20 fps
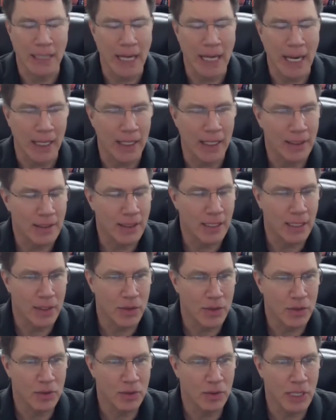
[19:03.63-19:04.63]
Yeah,
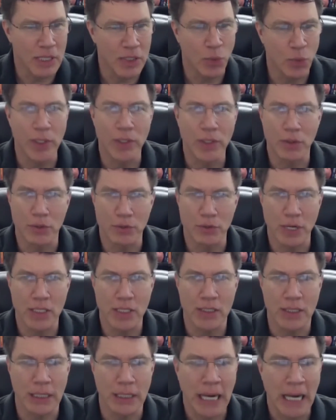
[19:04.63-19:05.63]
it's window
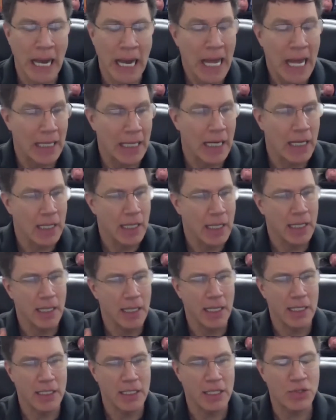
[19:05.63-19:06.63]
dressing. And
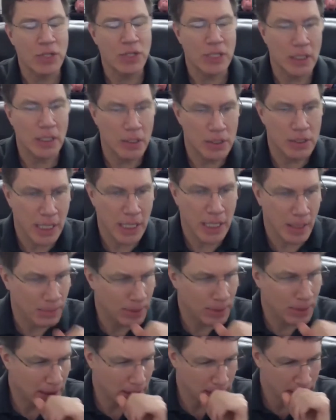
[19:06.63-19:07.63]
it's interesting that you say that
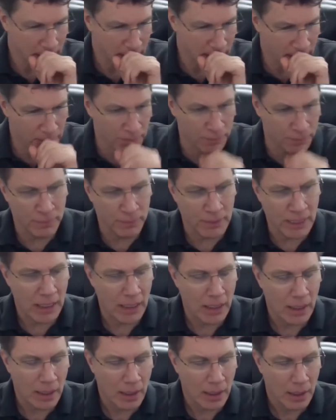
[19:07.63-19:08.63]
because,
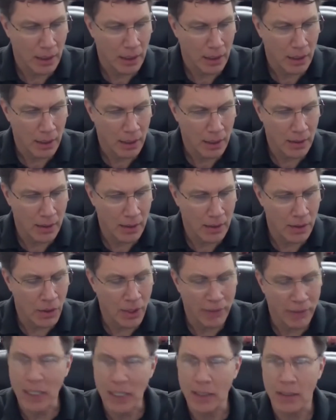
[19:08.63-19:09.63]

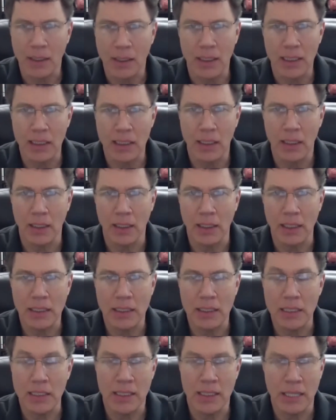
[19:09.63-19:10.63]
I've got
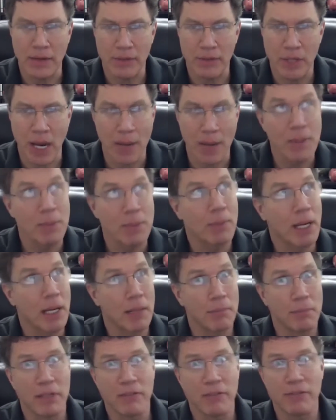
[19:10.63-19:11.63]
nieces and nephews. I'm in my
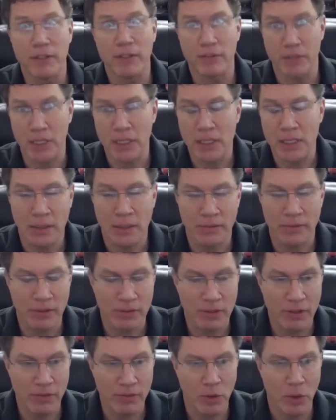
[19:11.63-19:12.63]
mid-50s,
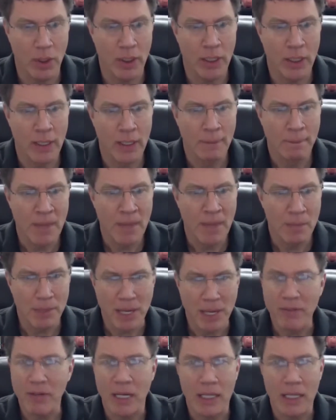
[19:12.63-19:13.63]
54. Yeah. But
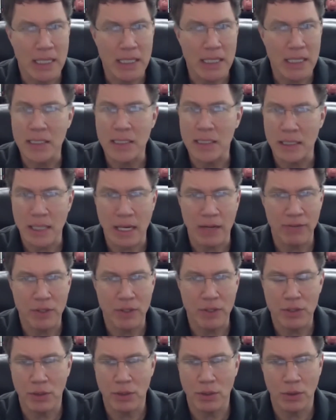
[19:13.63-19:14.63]
I've got nieces and
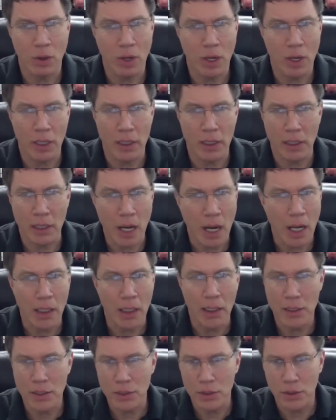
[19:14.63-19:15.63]
nephews who are in
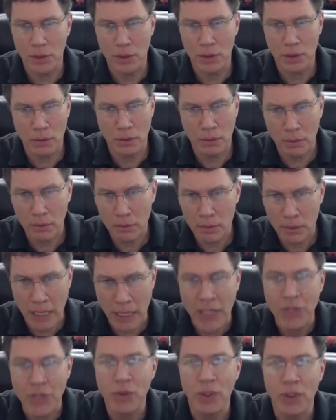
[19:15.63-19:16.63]
college or
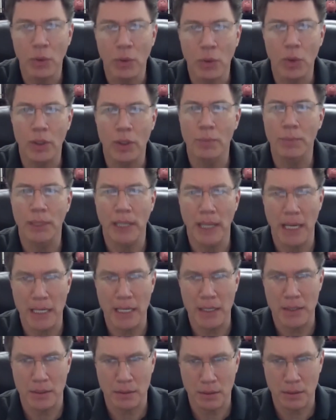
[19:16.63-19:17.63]
entering the
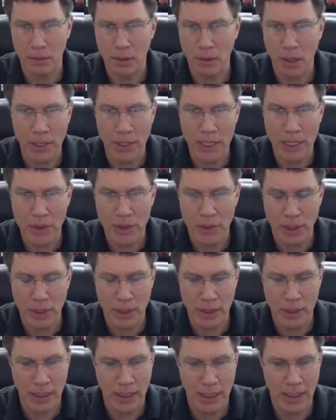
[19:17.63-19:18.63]
workplace or all that sort of
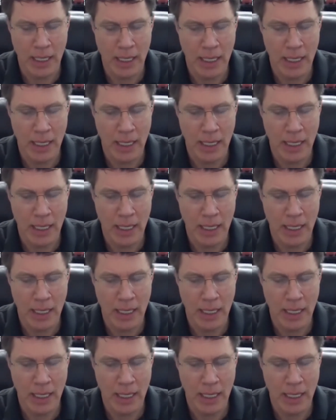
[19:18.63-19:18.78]
thing.